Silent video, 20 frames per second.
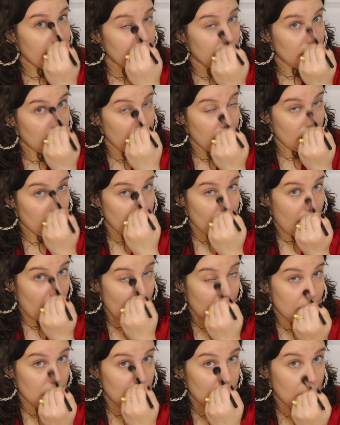in like a
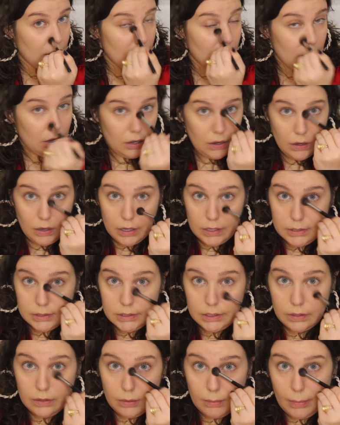matte
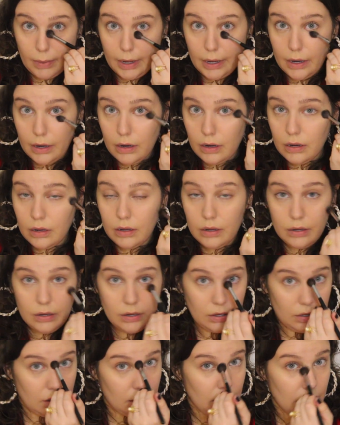concealer might.
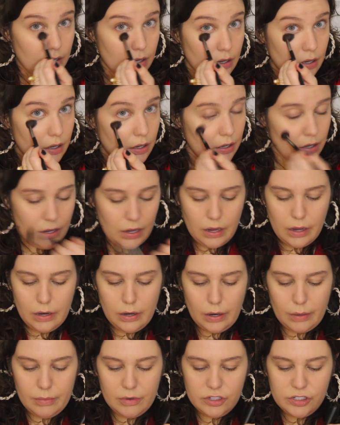
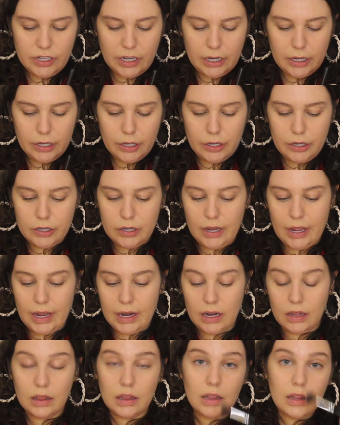Now I'm just going to add
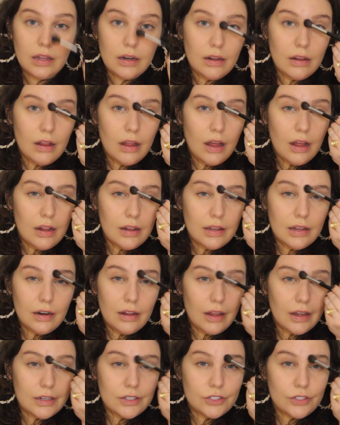a little
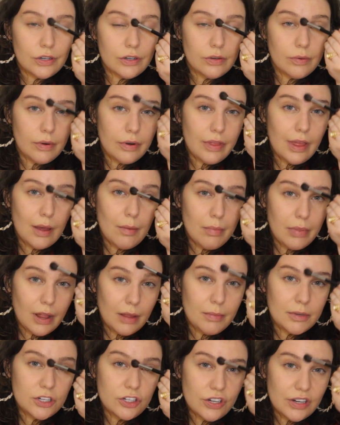extra to where that
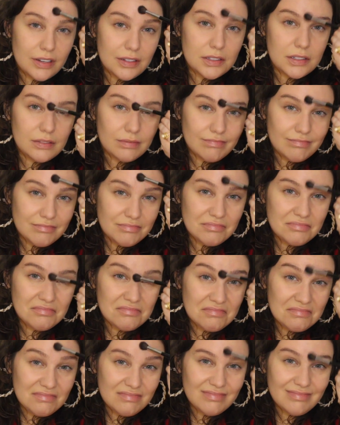blemish is.
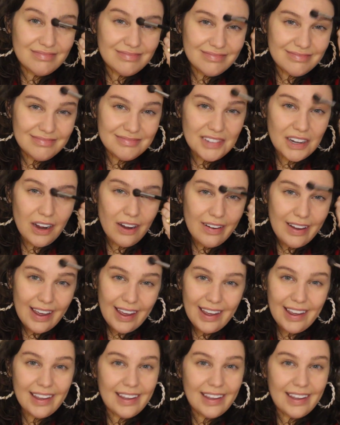Okay.